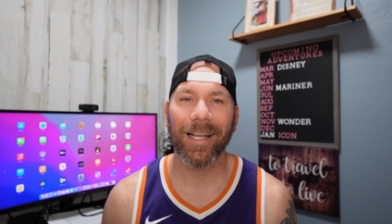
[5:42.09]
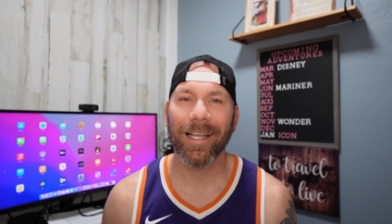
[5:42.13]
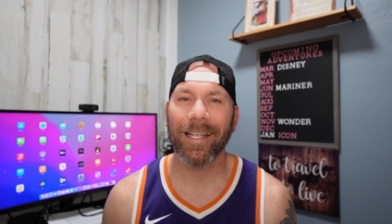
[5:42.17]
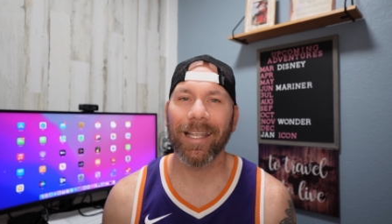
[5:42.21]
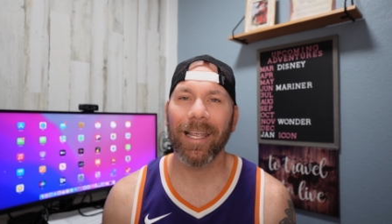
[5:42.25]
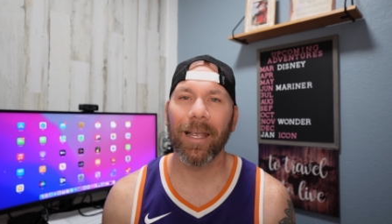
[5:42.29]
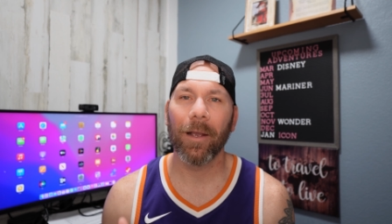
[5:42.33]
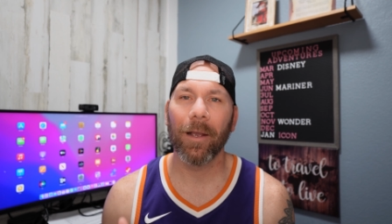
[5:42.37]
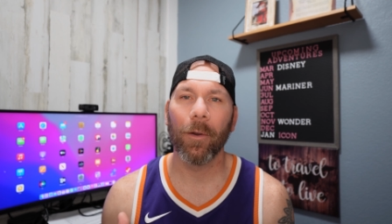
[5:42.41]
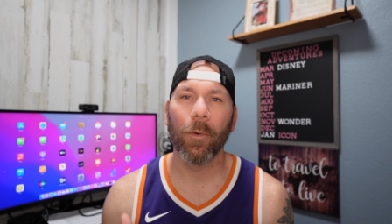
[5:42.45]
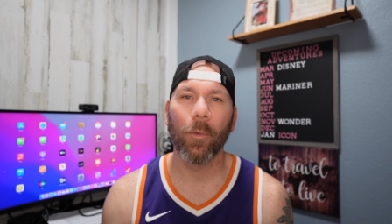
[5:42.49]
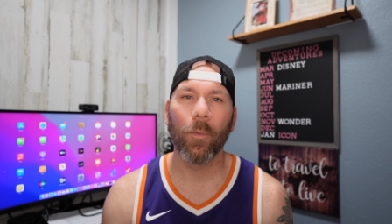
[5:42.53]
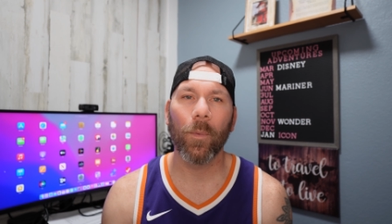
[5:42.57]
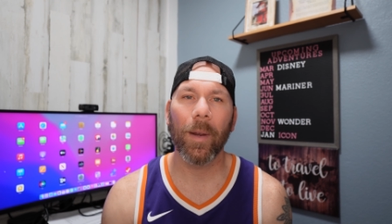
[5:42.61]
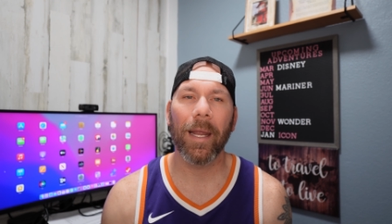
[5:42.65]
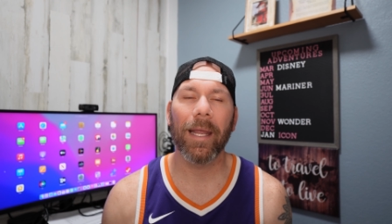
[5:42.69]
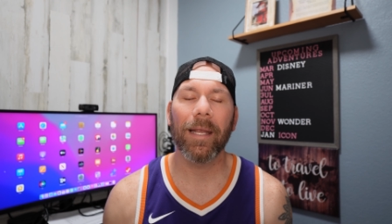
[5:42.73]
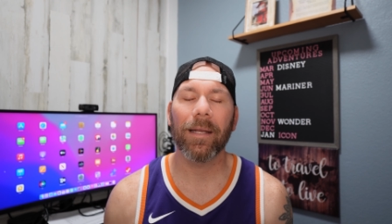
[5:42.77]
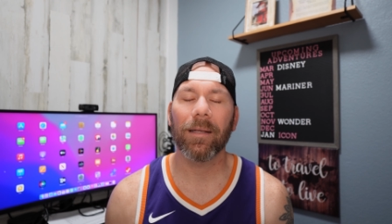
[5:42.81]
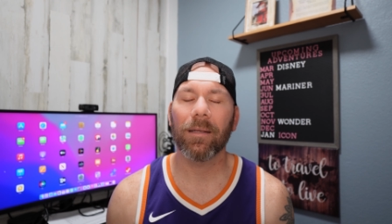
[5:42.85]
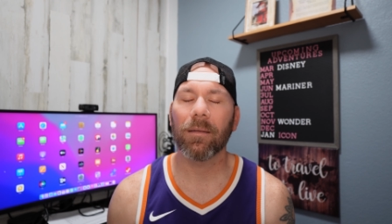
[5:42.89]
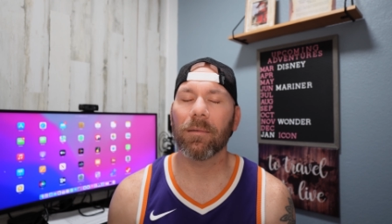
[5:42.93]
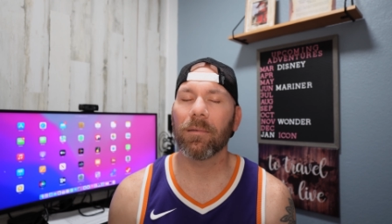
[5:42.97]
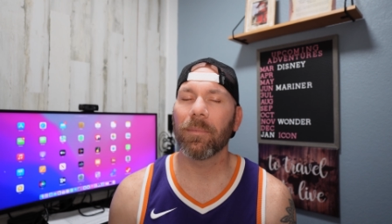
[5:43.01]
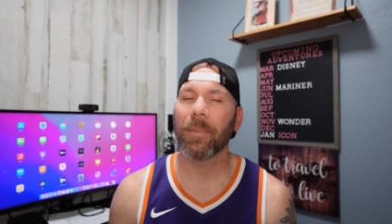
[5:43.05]
I can't
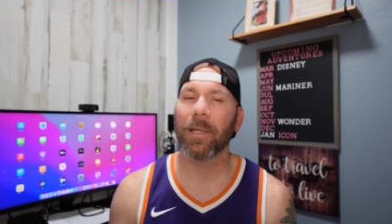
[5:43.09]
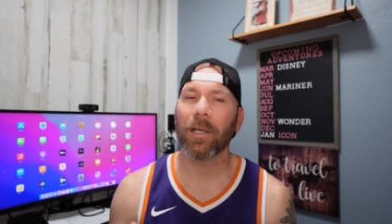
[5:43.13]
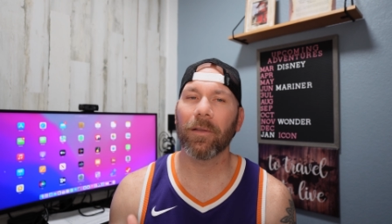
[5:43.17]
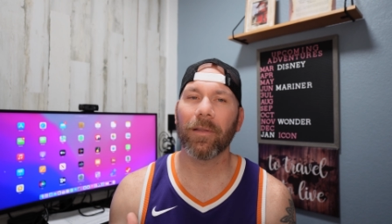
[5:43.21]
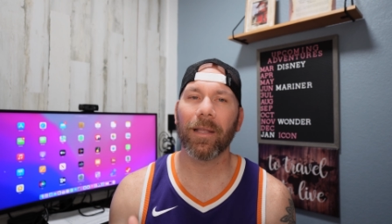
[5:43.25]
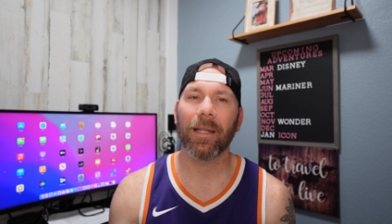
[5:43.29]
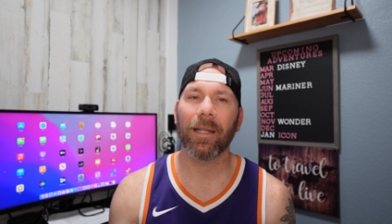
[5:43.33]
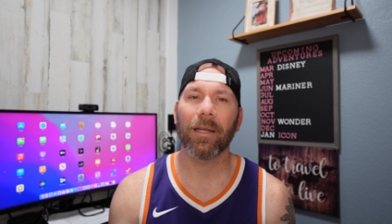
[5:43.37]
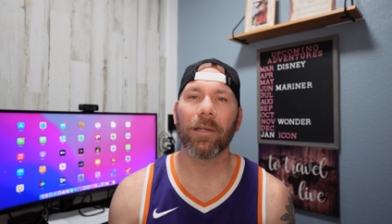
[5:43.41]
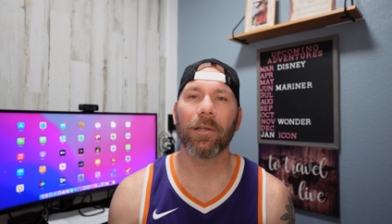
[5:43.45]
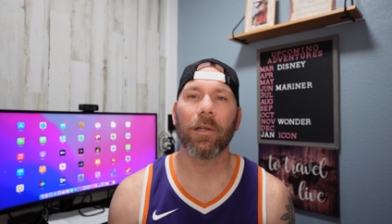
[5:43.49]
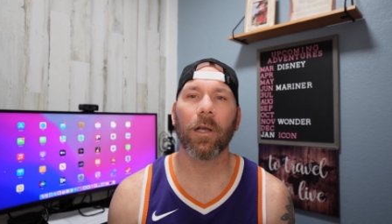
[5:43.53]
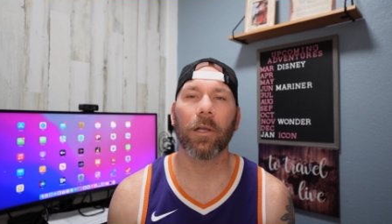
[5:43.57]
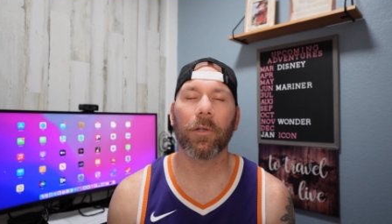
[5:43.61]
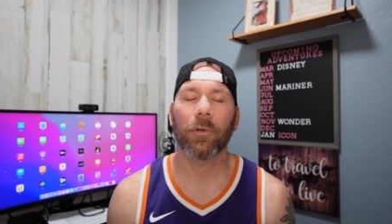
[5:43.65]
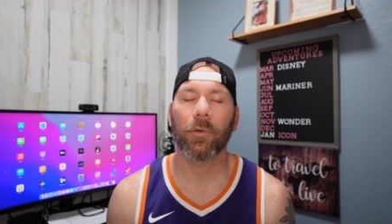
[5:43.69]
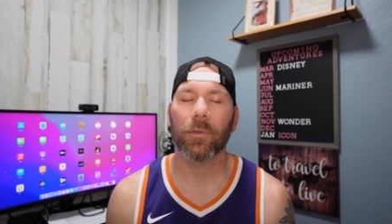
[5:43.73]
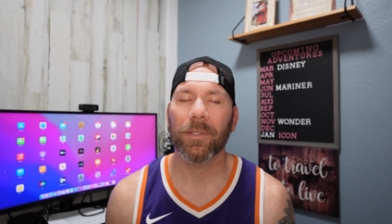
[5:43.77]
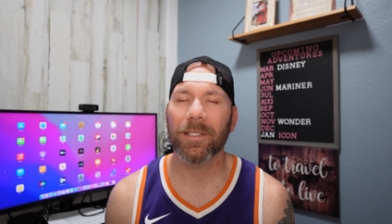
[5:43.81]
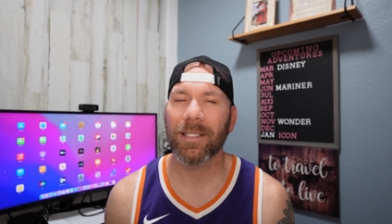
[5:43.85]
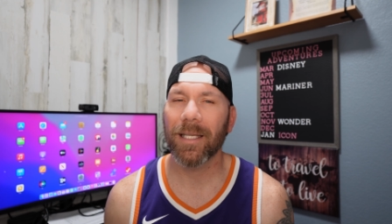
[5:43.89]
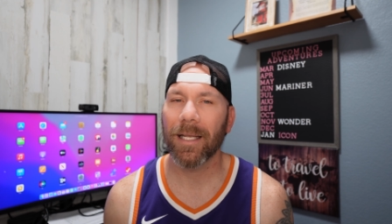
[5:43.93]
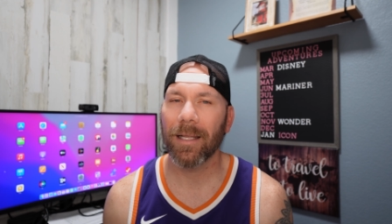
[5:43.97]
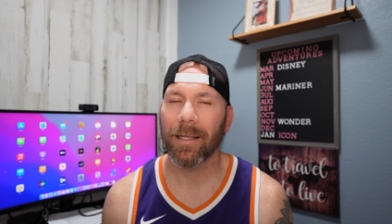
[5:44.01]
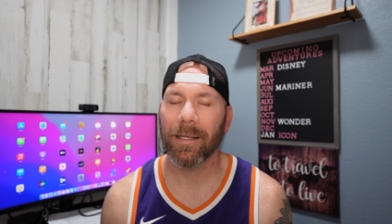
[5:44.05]
wait to be on that inaugural
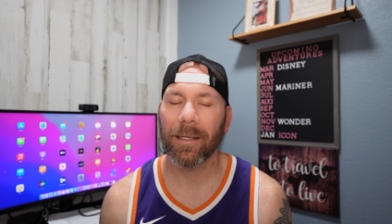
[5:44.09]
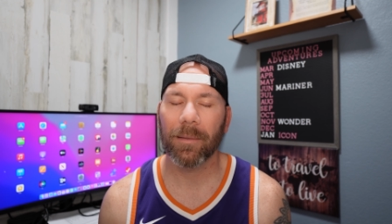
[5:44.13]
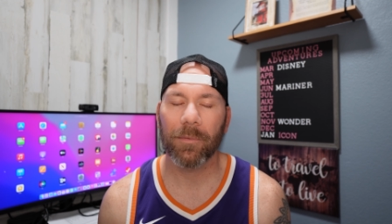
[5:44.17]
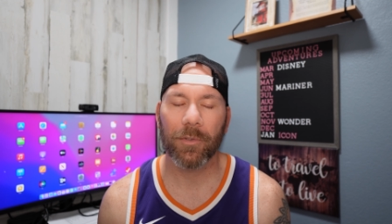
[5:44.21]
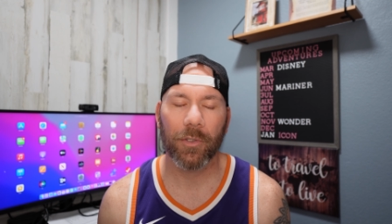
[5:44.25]
sailing.